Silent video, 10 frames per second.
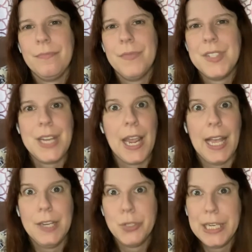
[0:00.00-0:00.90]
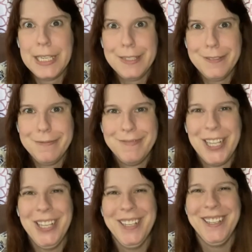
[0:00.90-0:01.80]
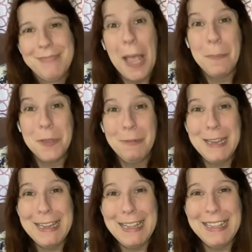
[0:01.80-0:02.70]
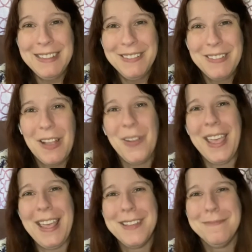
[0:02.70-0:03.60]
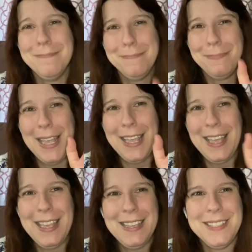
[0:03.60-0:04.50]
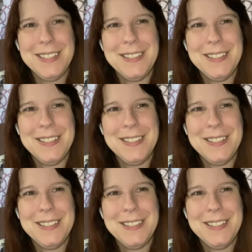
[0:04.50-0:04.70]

Stay hydrated. Happy reading. Okay. Bye, guys.